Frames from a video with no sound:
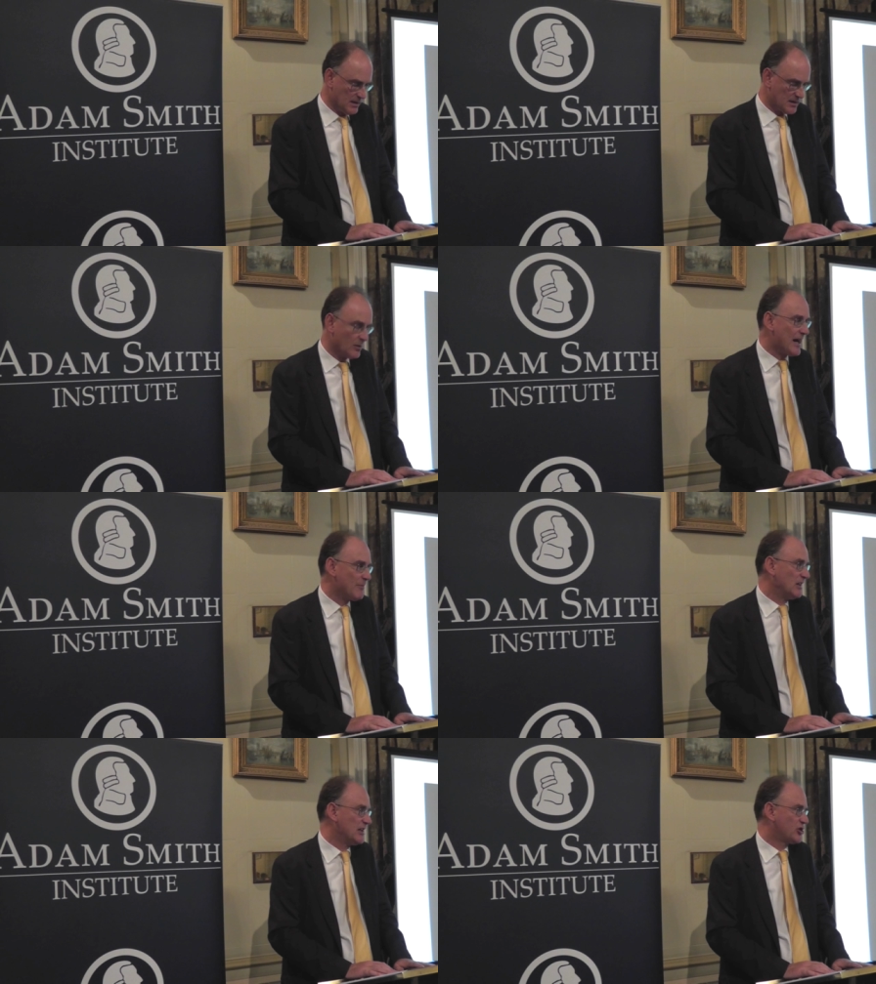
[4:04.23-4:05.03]
So
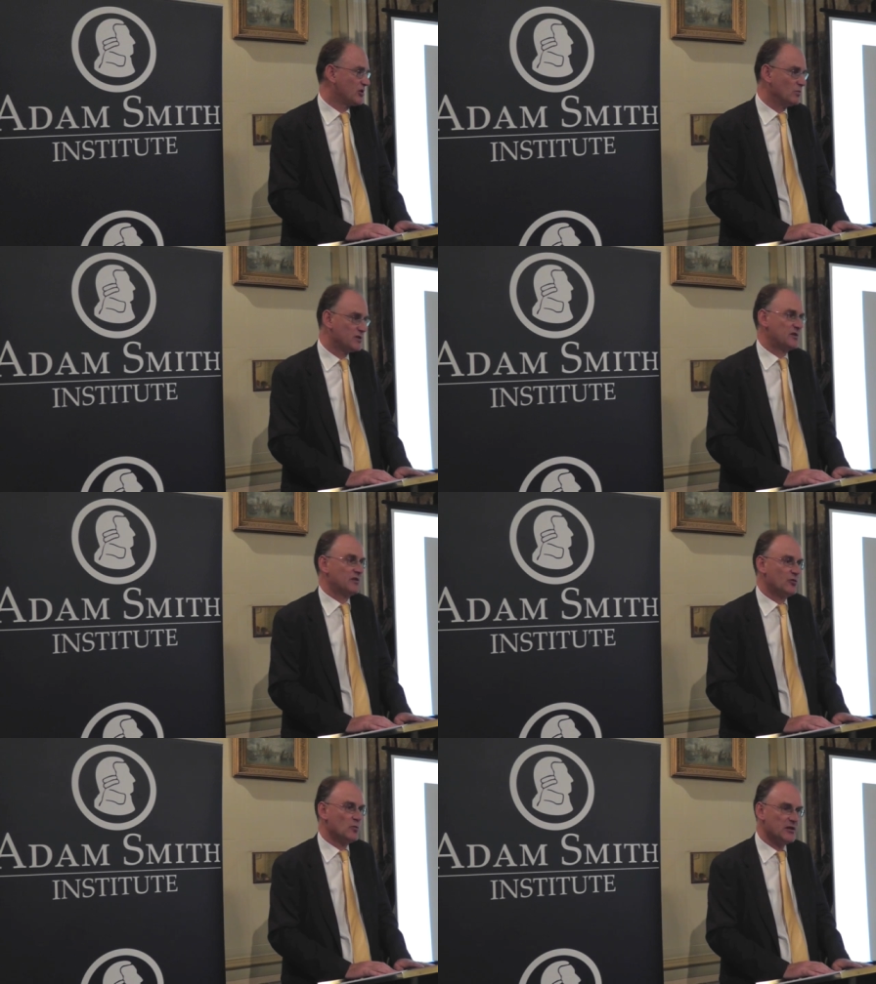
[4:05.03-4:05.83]
abolition was
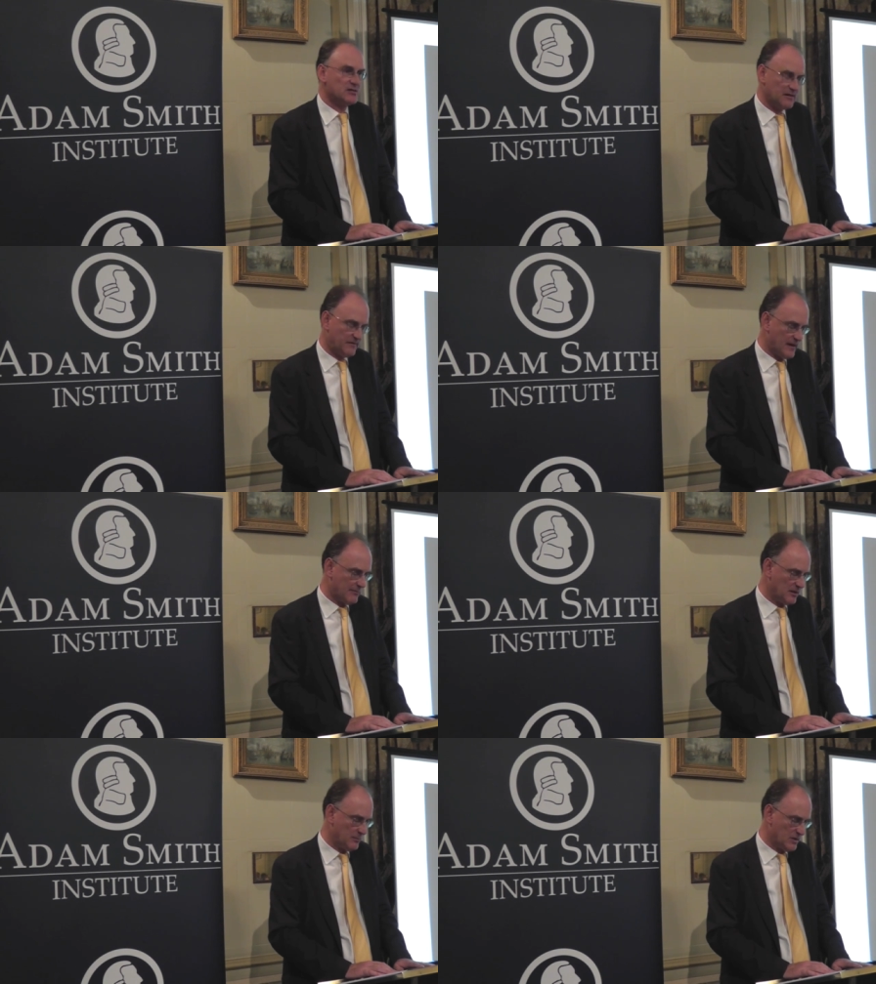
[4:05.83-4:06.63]
sort of almost the
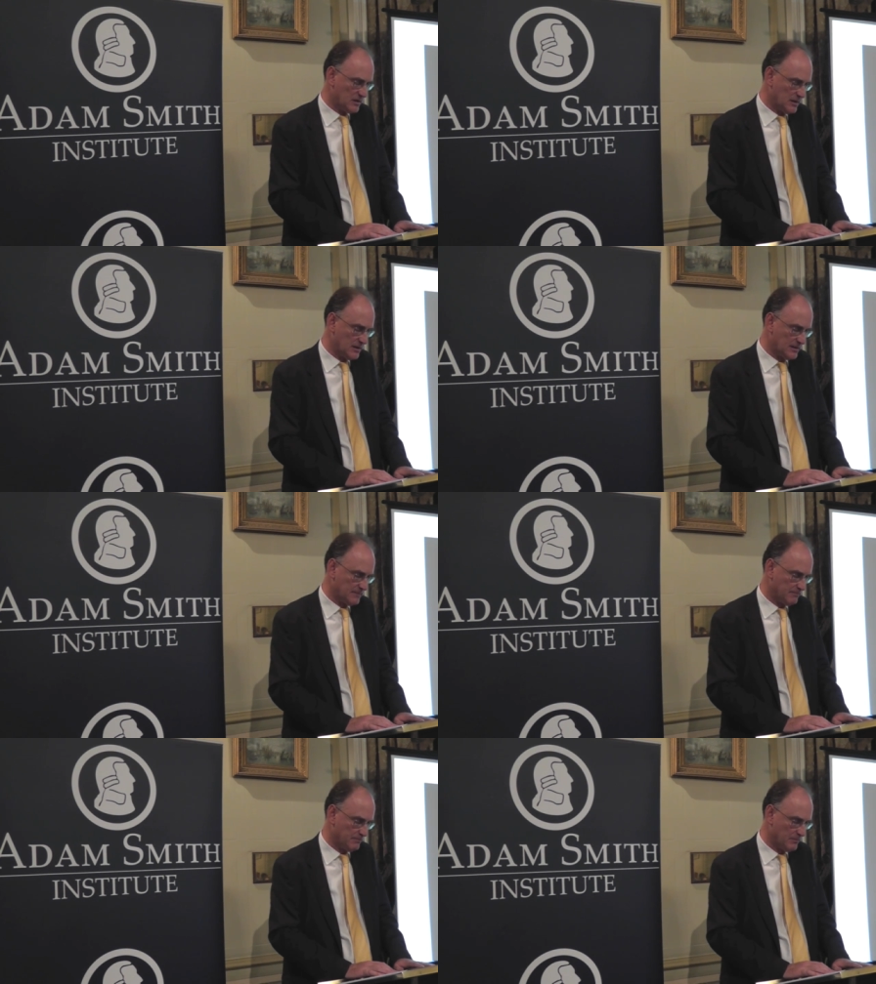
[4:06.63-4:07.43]
family business.
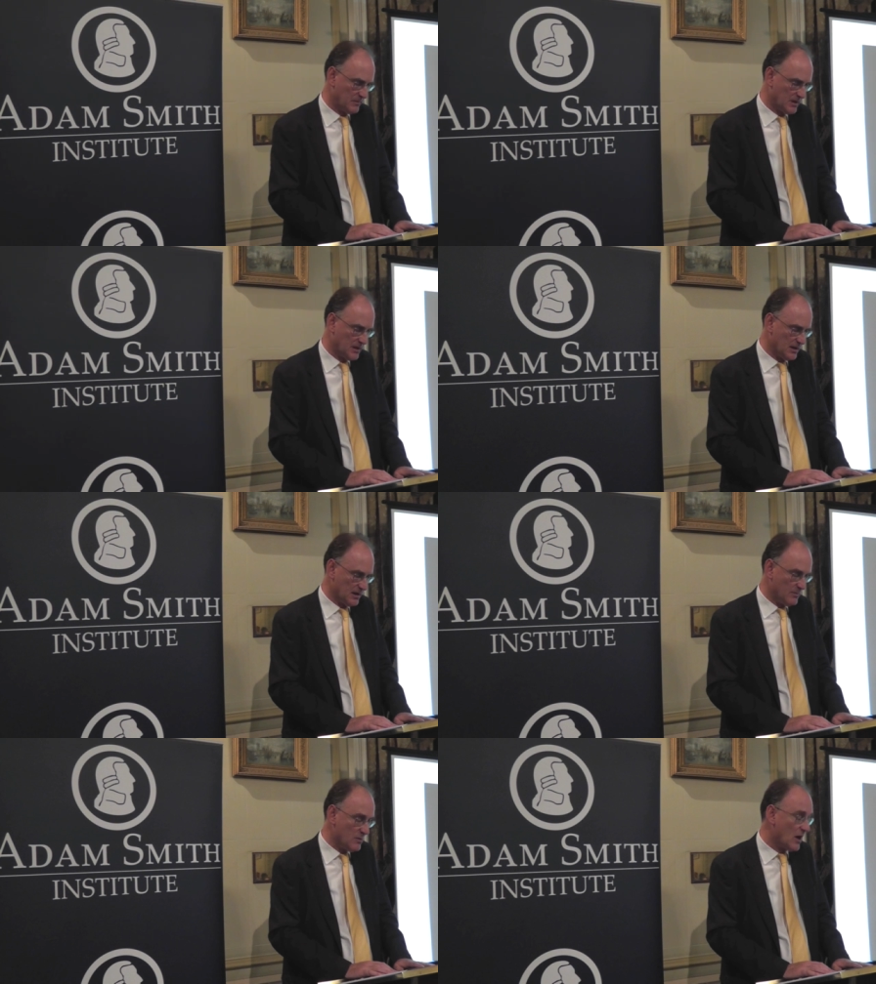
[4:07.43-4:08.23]

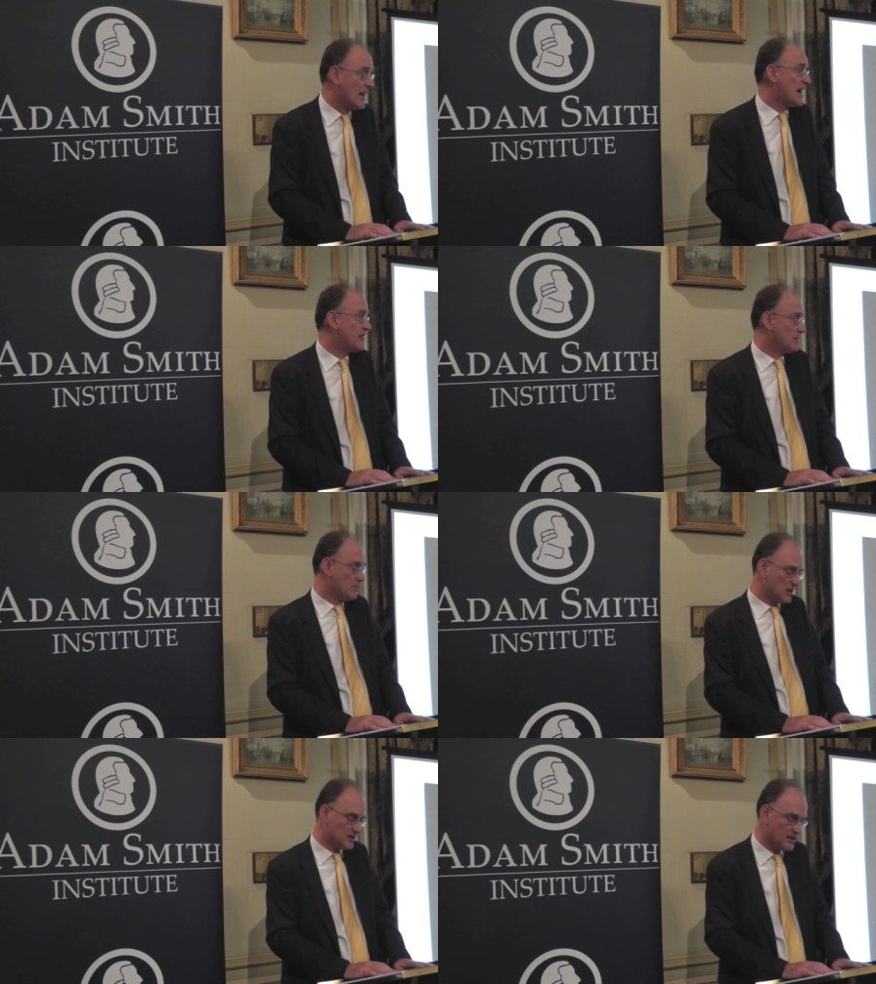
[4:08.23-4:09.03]
Meanwhile, Harriet
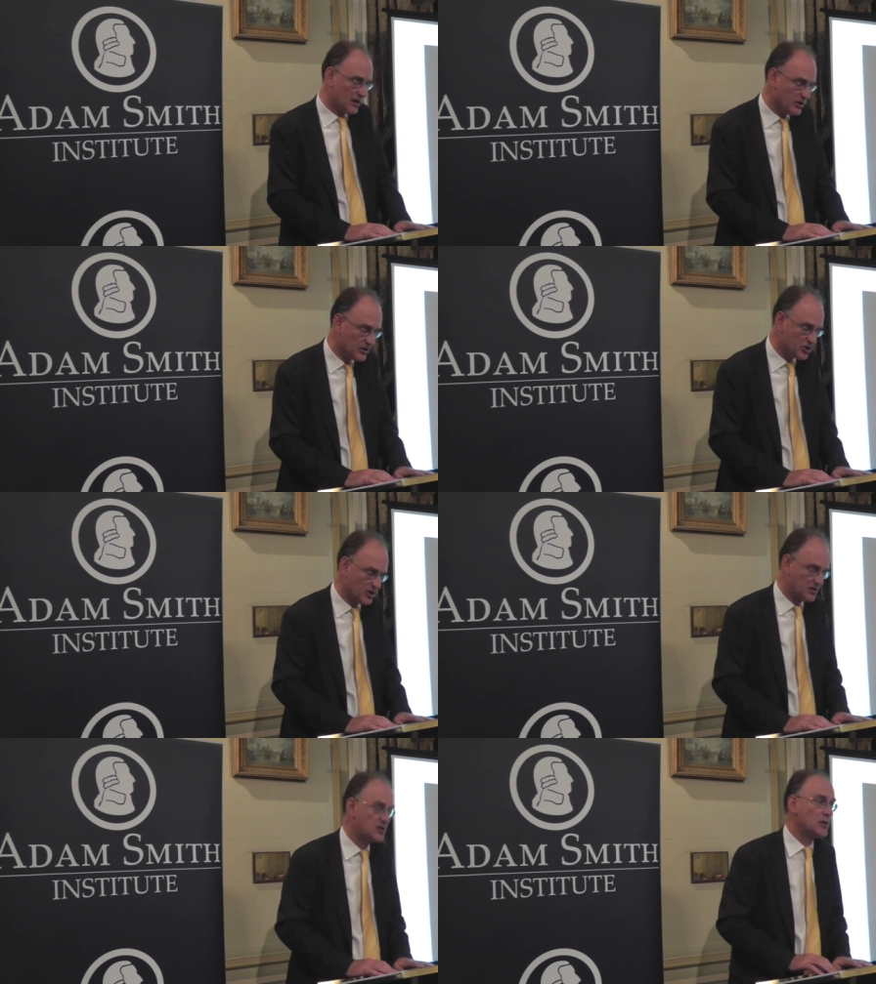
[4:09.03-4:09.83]
Martineau had
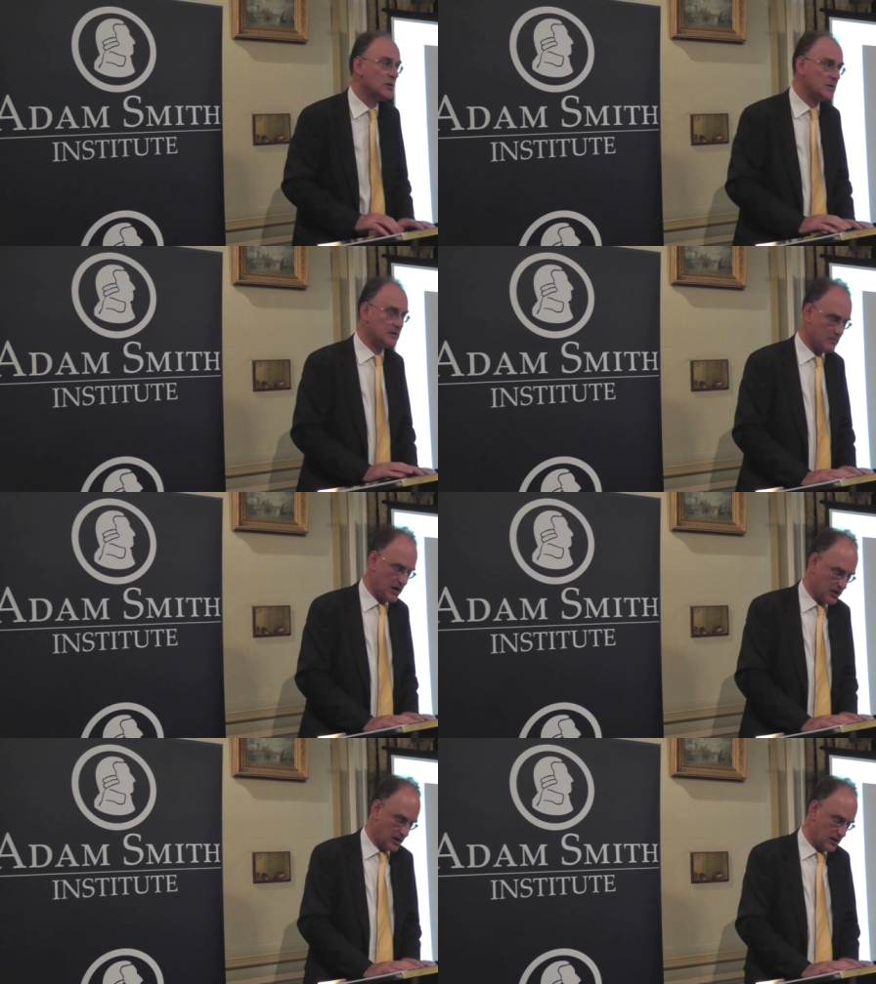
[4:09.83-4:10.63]
just toured
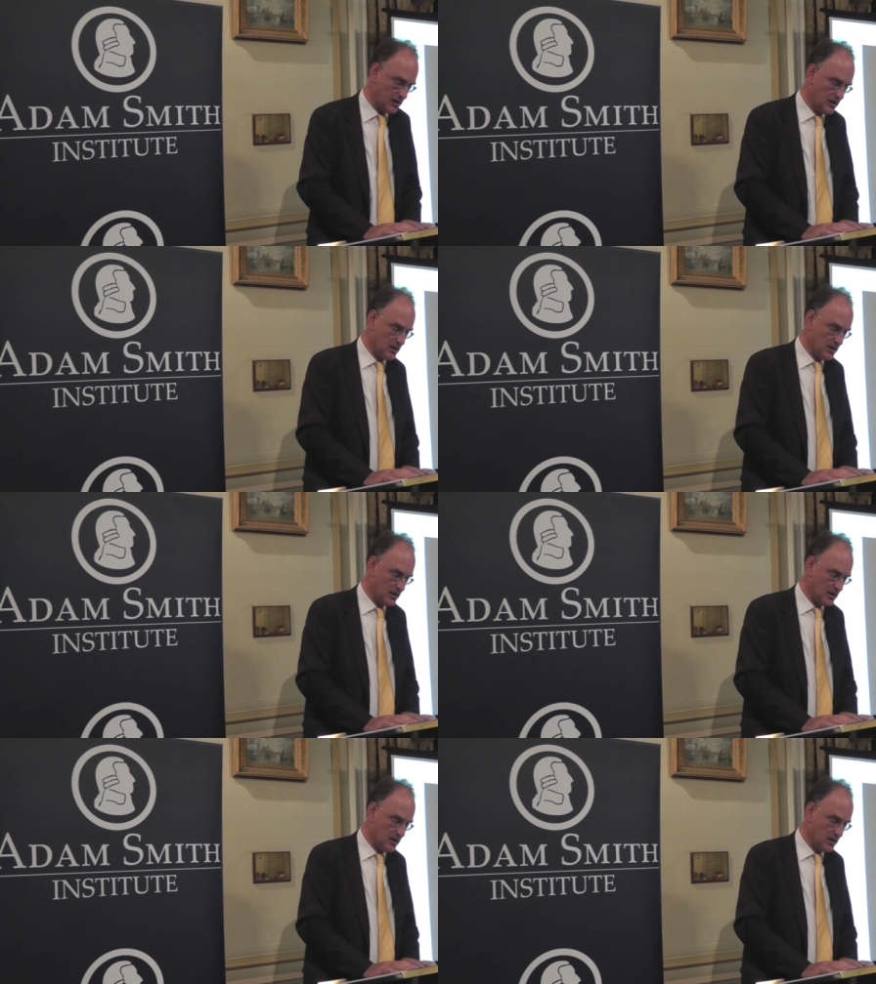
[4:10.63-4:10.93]
America